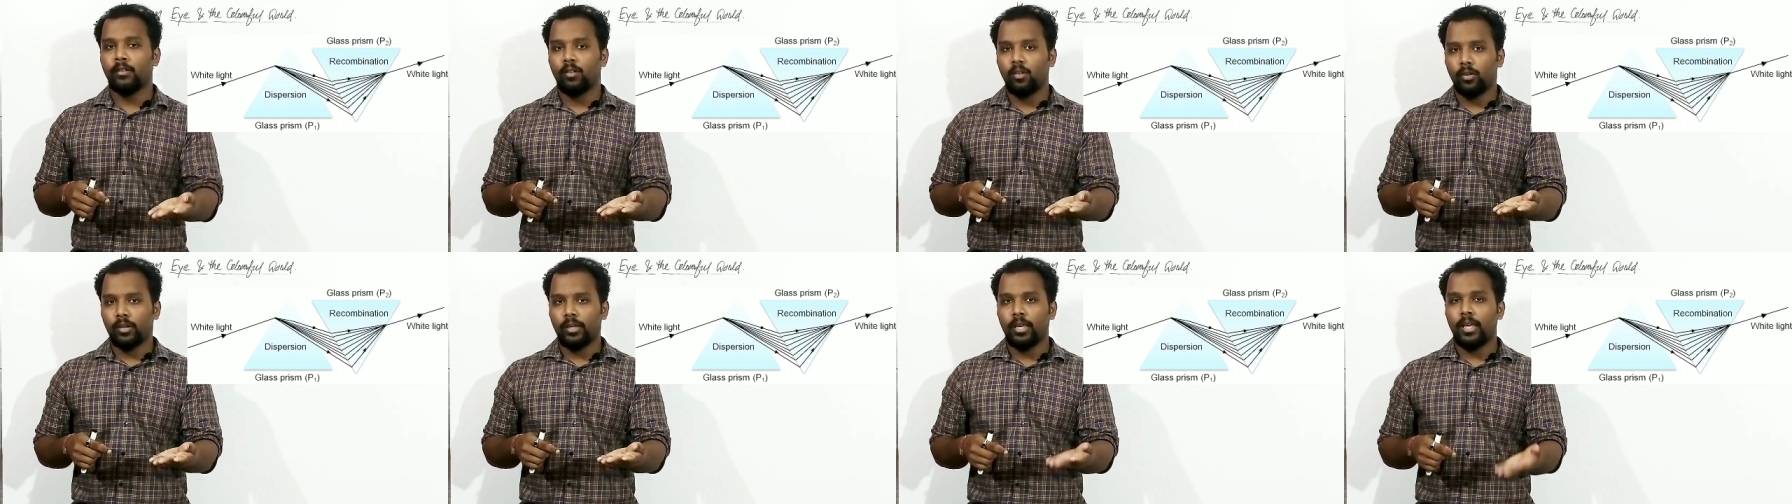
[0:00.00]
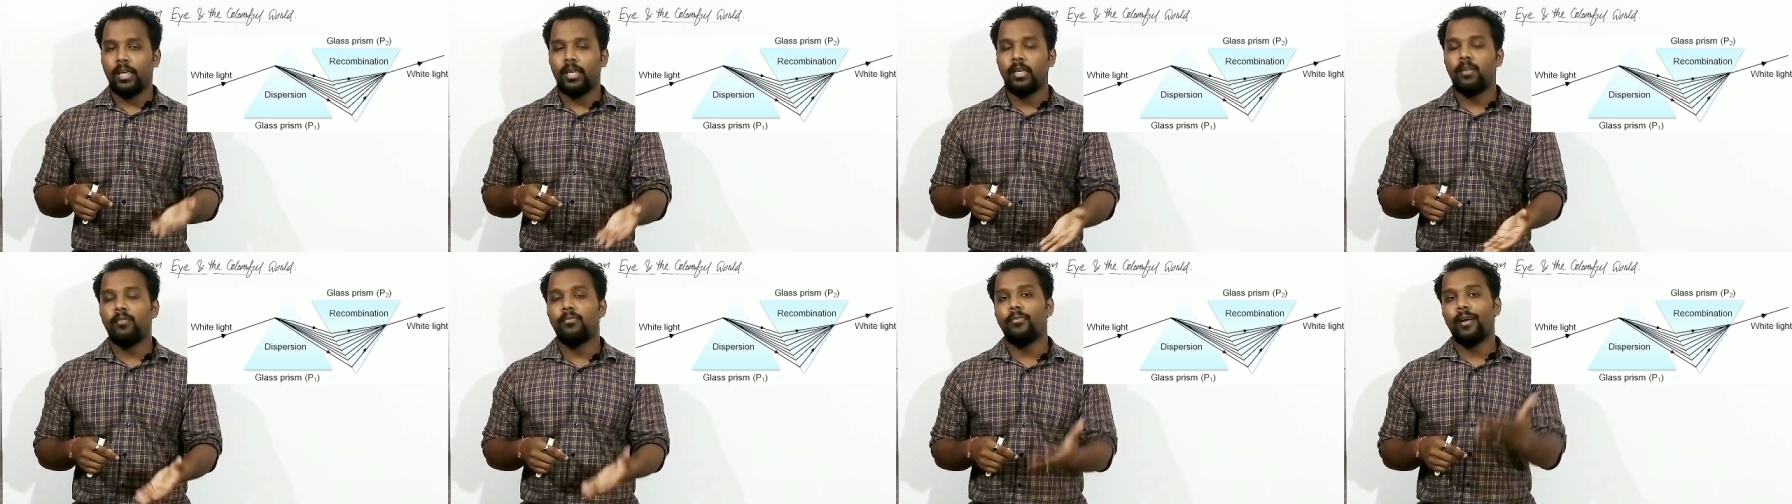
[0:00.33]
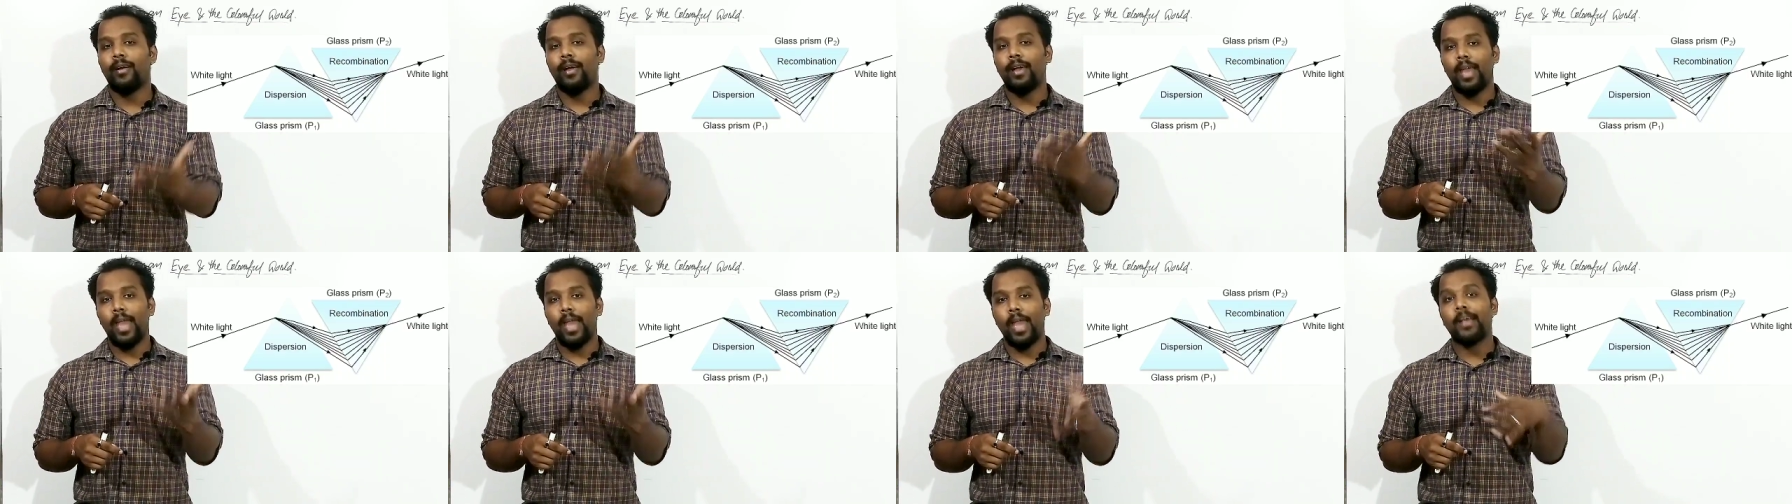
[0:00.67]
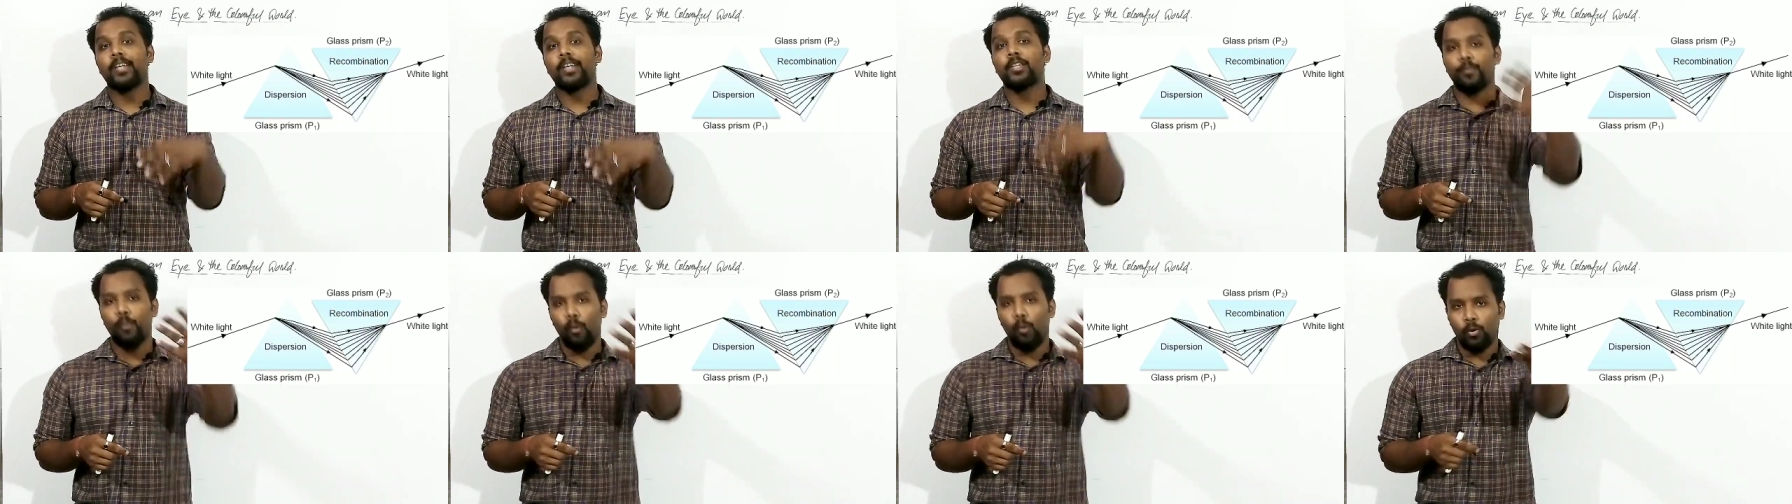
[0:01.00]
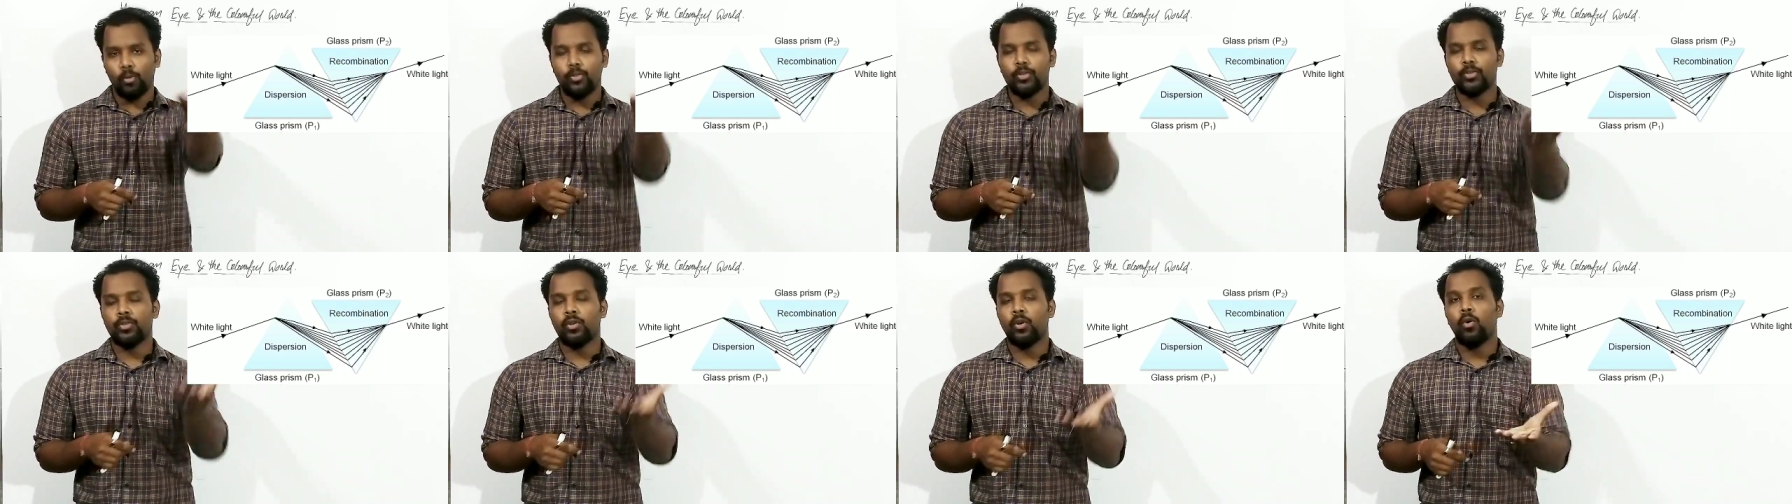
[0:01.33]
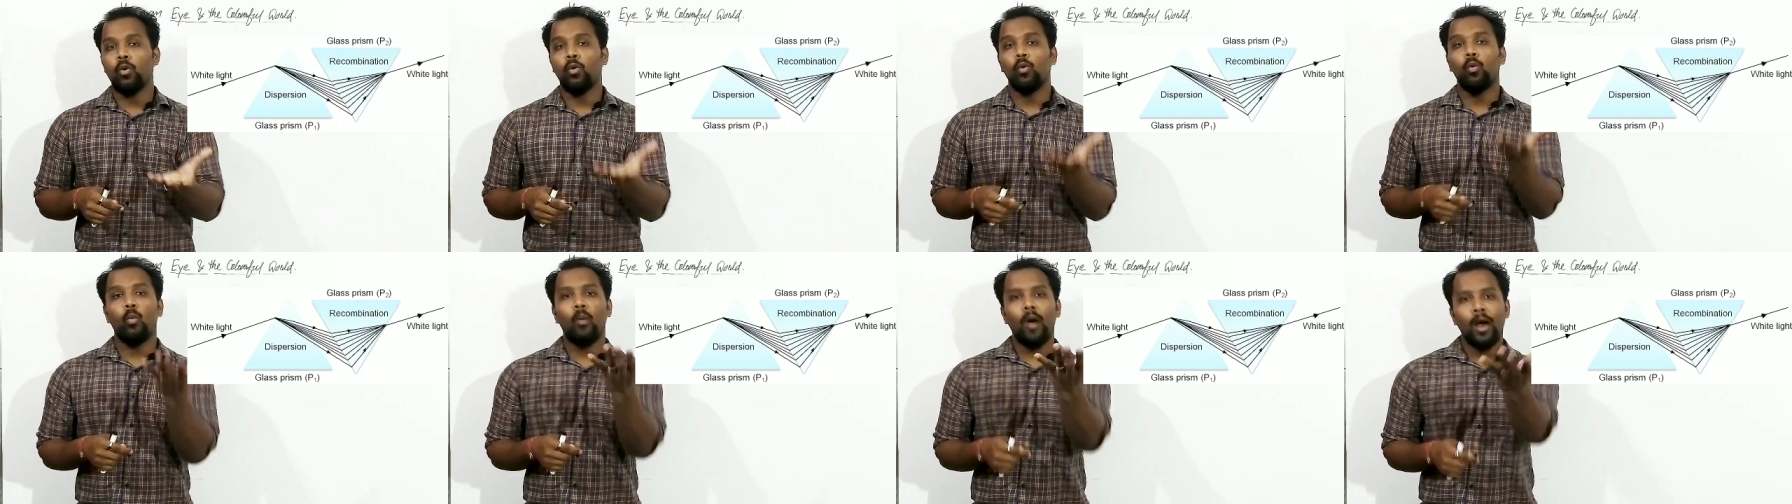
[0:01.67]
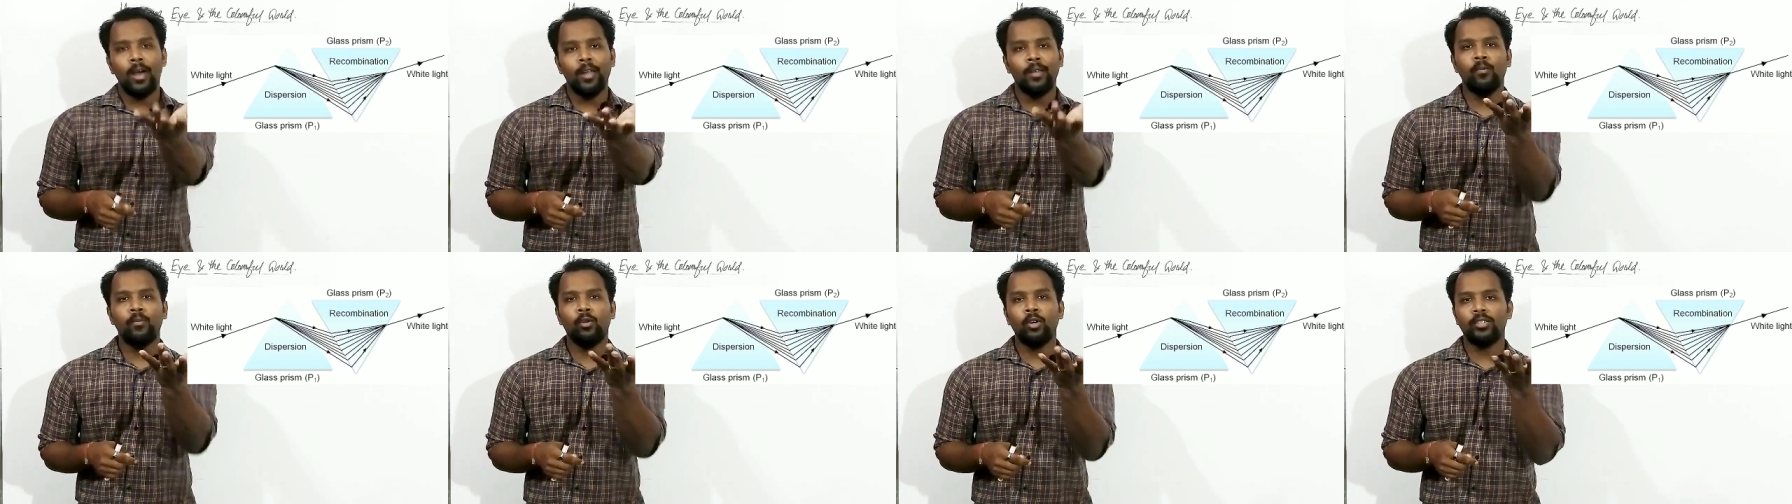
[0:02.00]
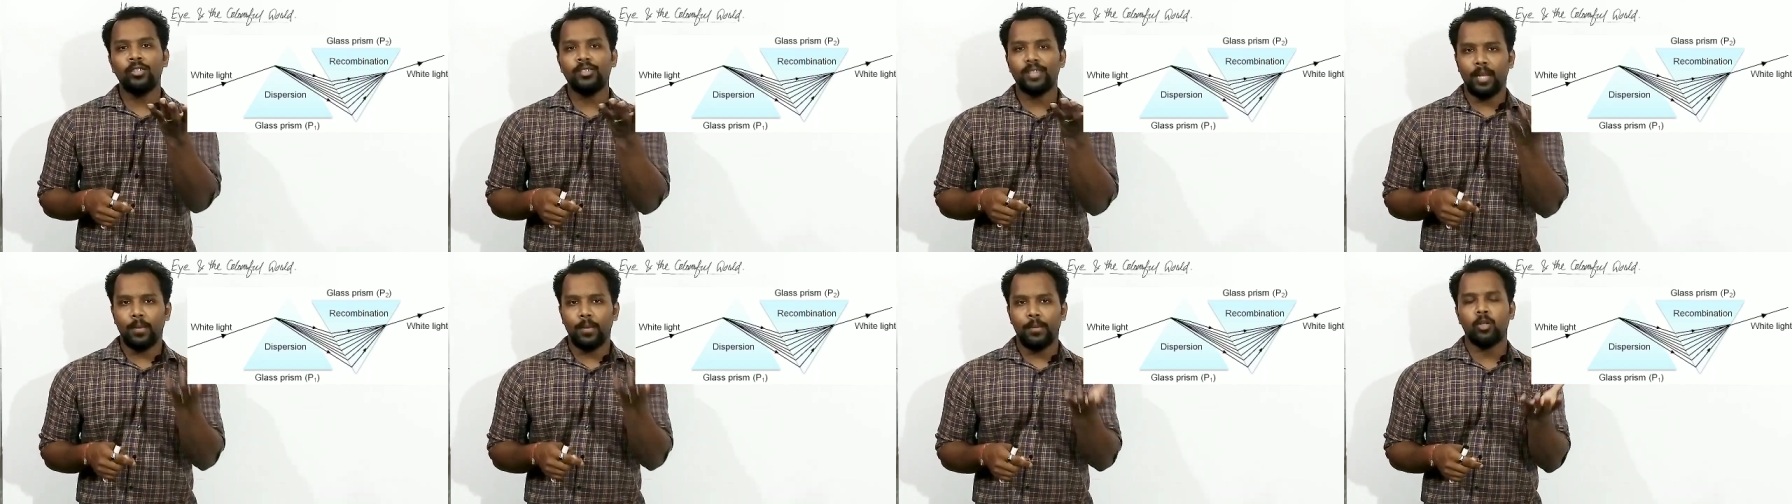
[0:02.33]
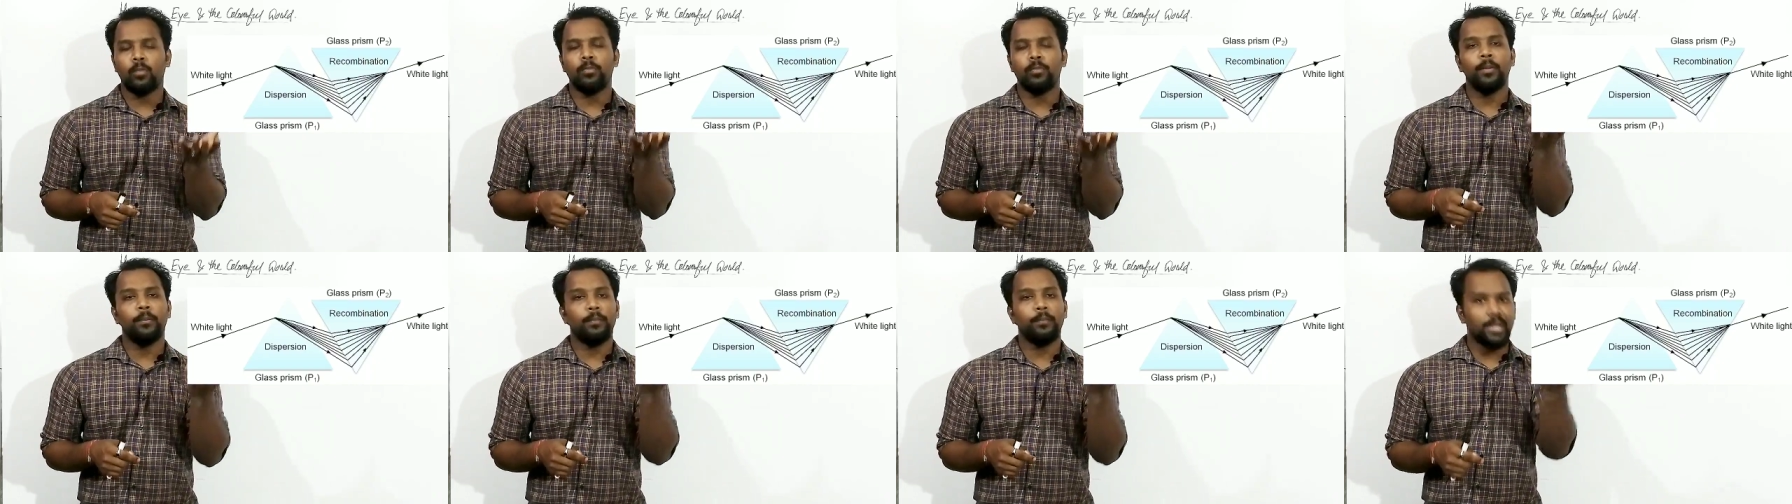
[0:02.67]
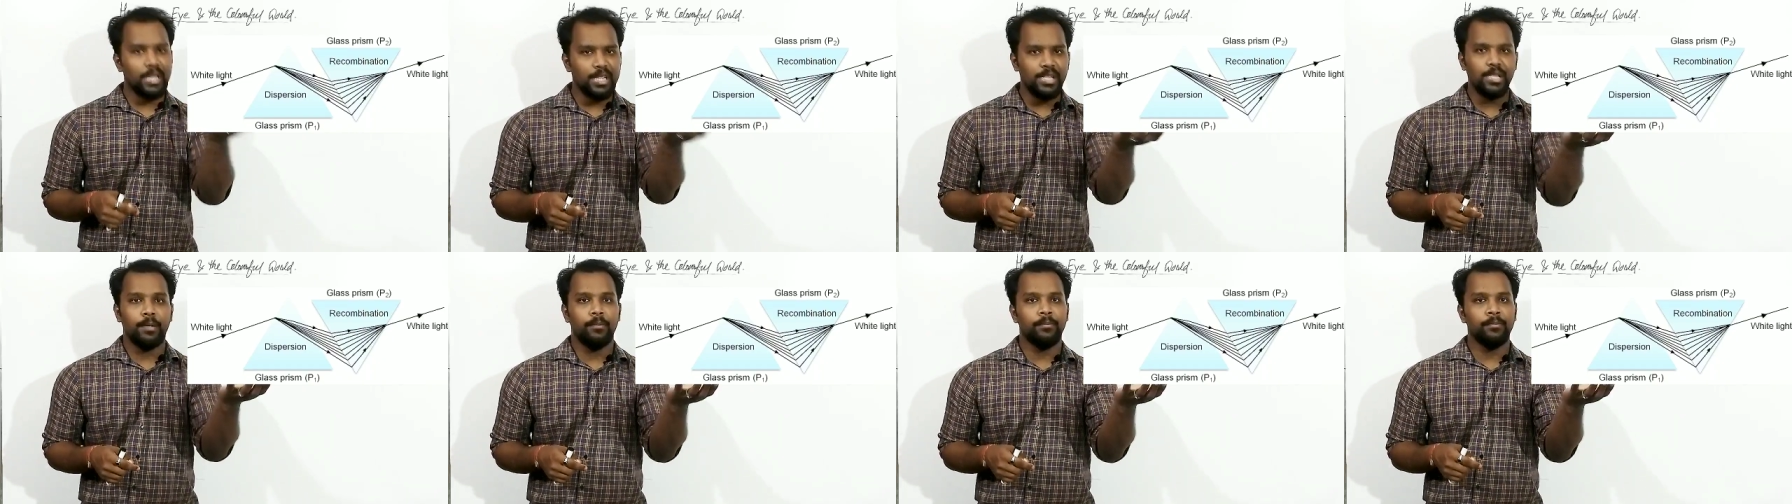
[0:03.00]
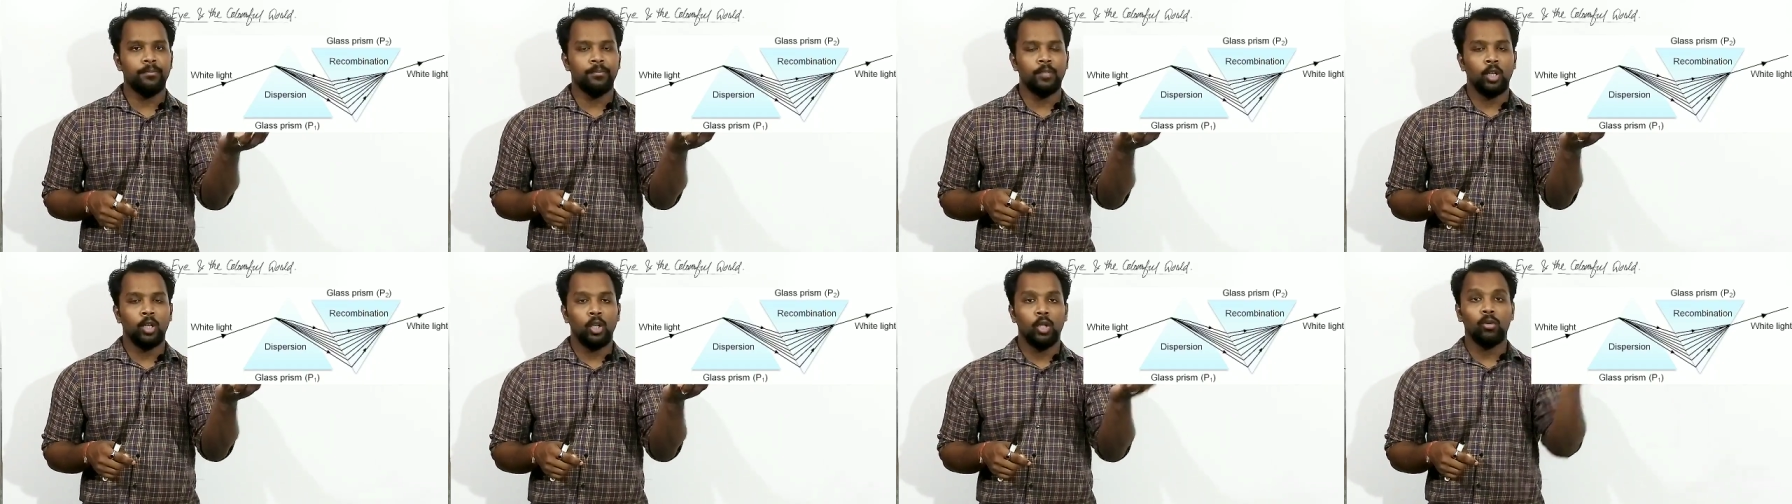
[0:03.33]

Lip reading: okay, if I expose one more surface of the prism